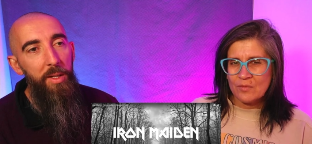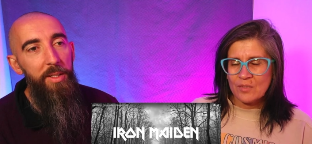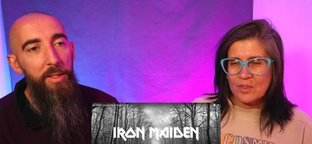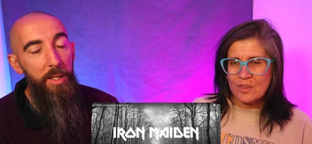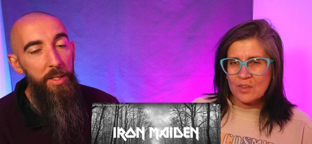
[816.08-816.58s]
Speaker 1: Well,
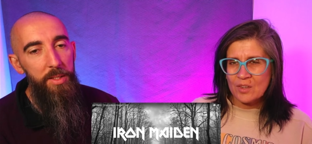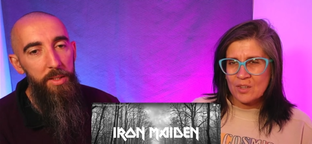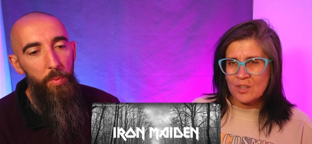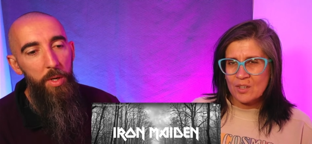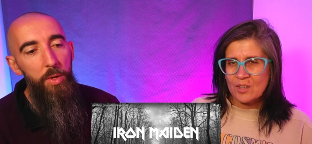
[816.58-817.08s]
the thing is
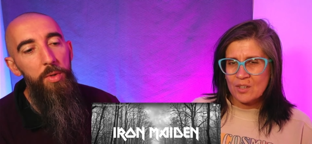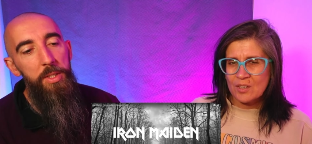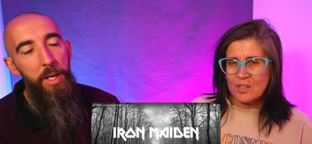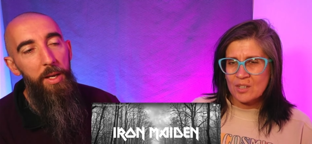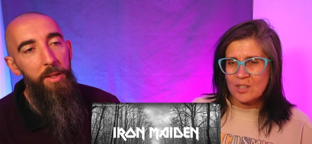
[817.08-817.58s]
that when you
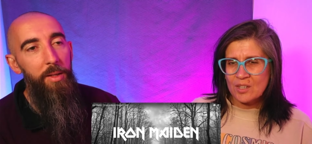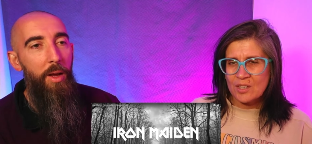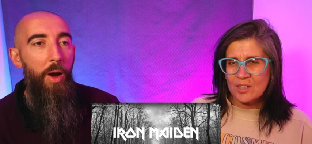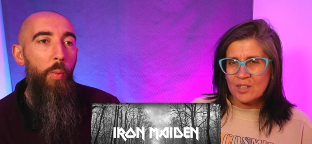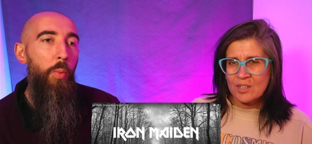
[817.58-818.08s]
say it,
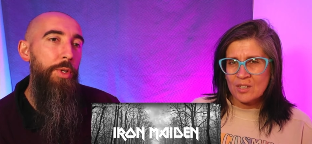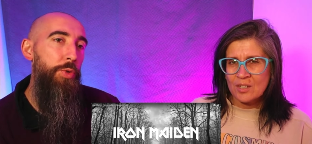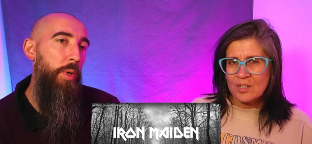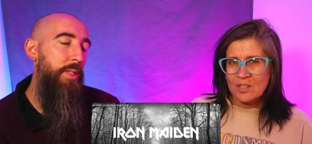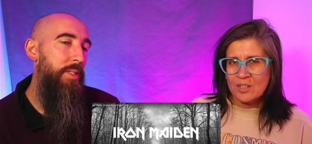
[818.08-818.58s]
uh,
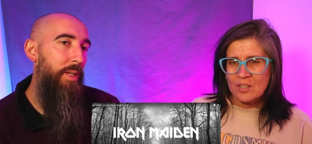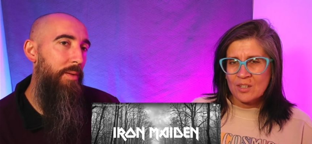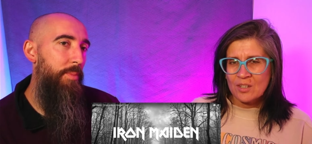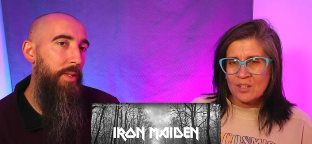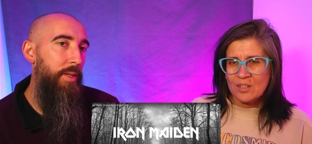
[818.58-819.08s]
which one is
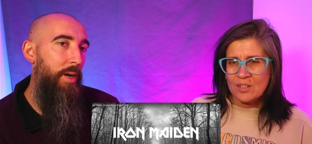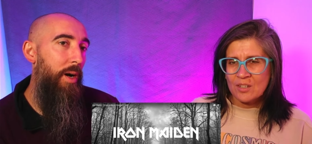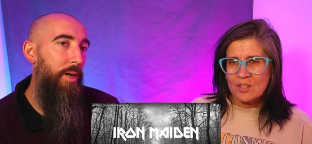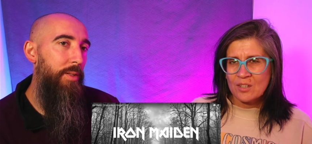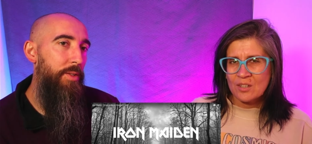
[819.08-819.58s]
can be the
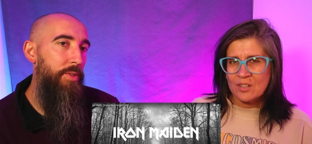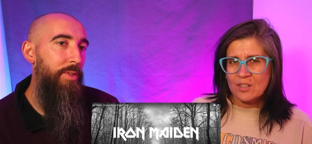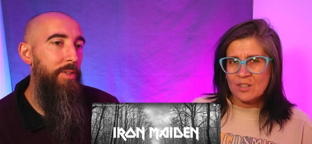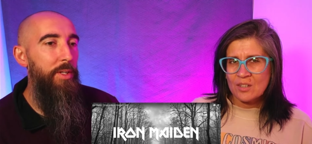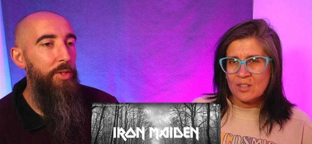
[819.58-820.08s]

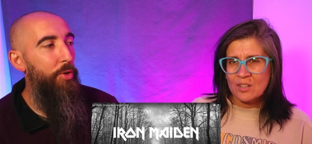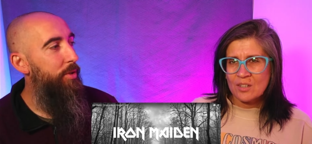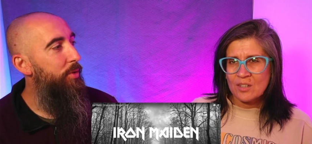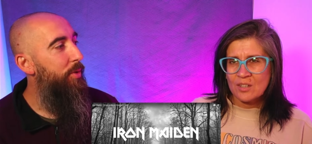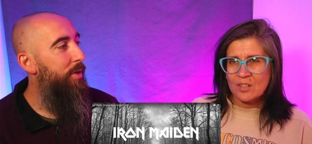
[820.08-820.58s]
hardest? The, the
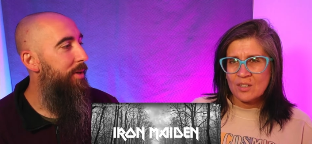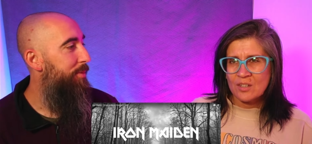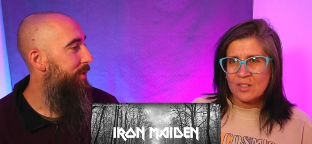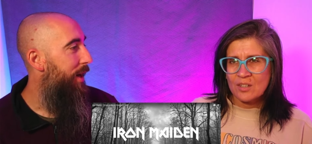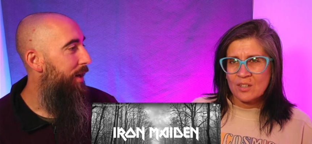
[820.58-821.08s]
thought you're
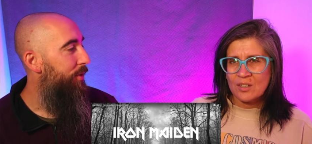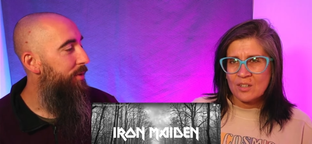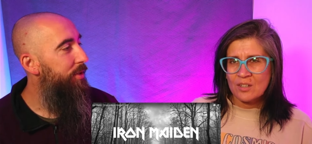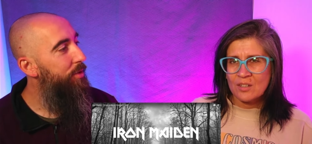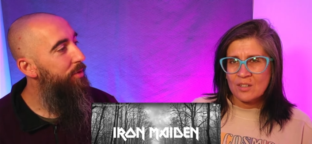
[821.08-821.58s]
gonna die
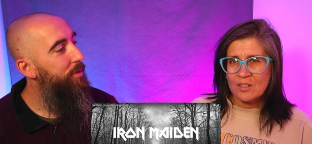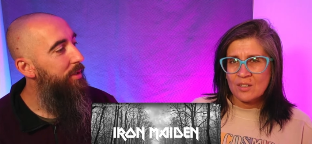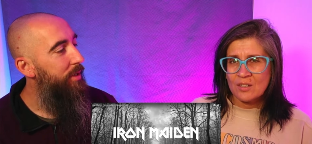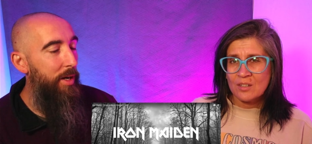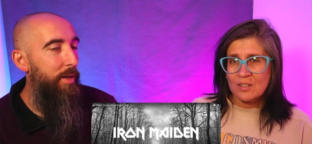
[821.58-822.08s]
or the thought
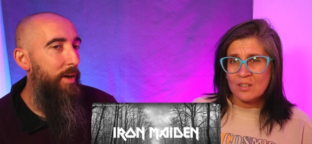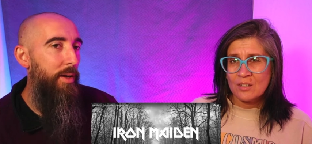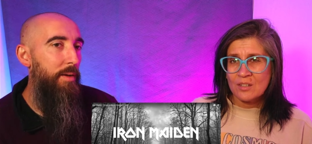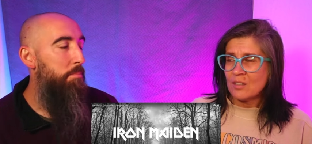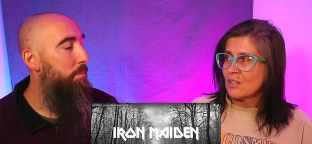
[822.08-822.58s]
you're gonna.
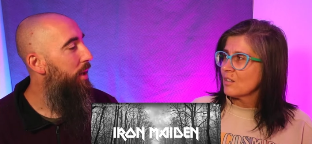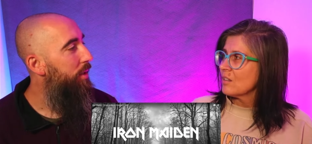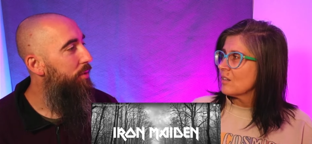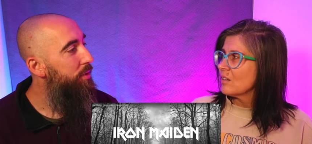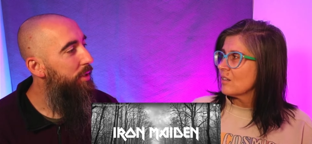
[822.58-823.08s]
I, I
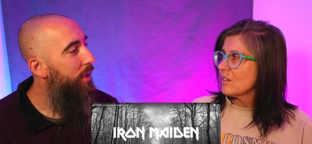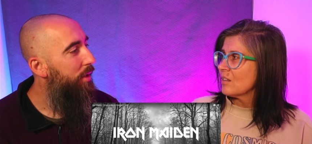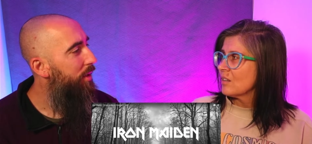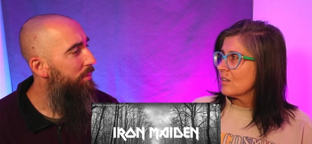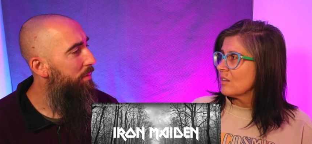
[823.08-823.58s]
don't think
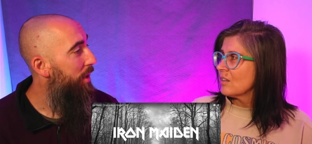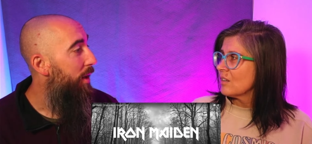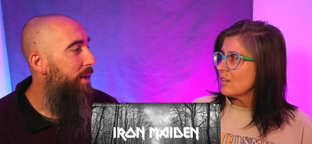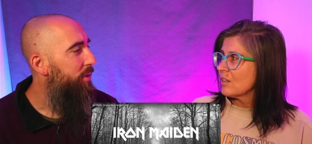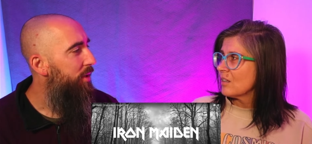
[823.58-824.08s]
I can.
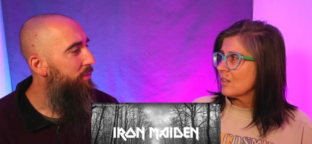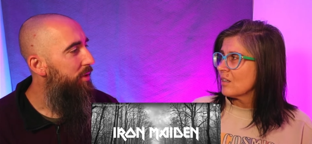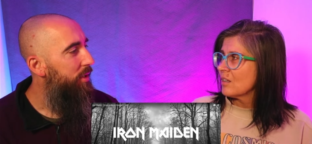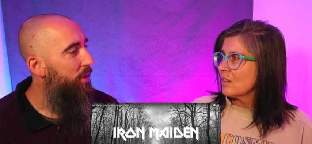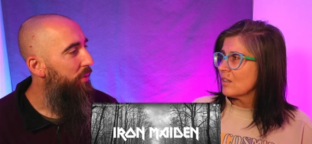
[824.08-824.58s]
I never
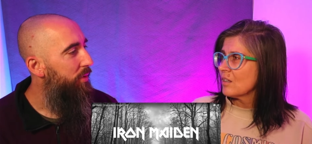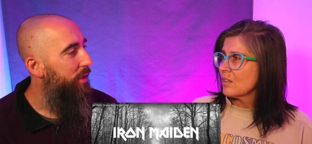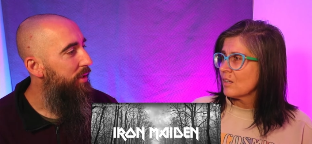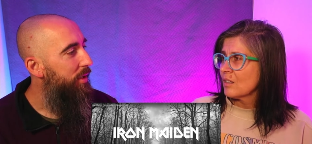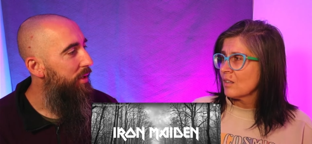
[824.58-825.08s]
even think of
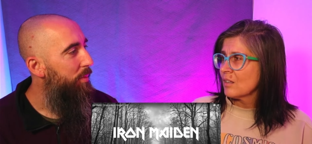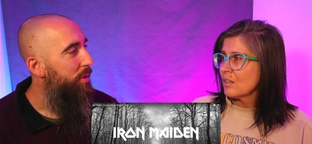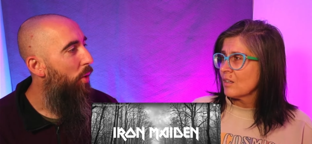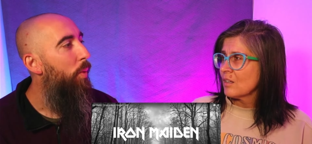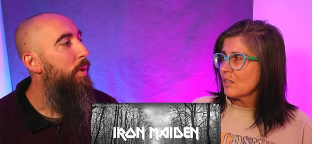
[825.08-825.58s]
that thing. I
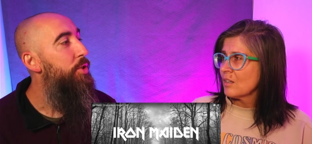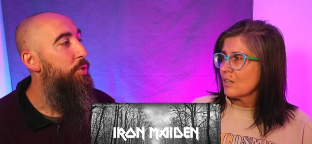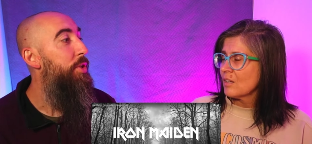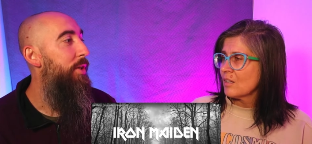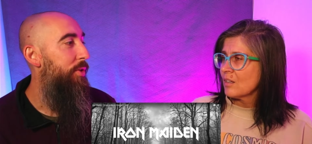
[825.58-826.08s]
mean,
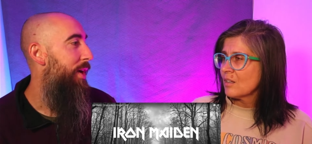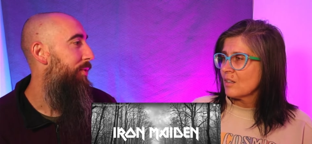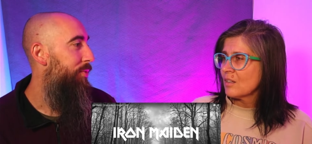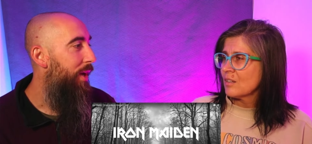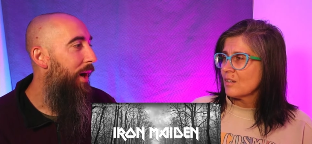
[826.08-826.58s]
always you think
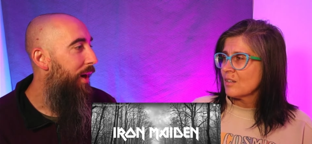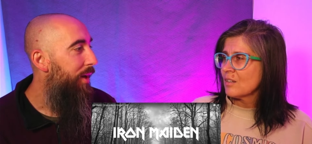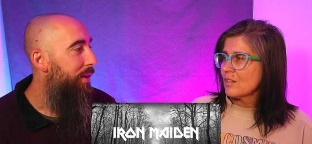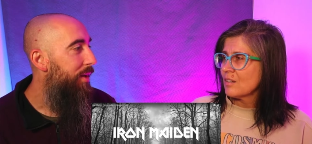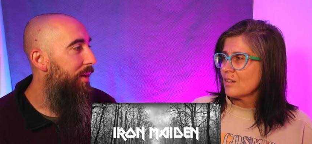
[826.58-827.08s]
not to
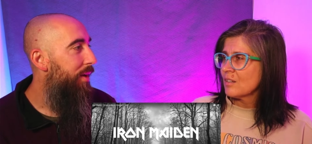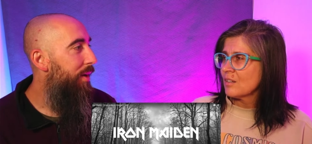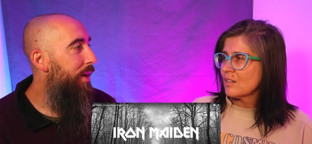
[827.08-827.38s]
die,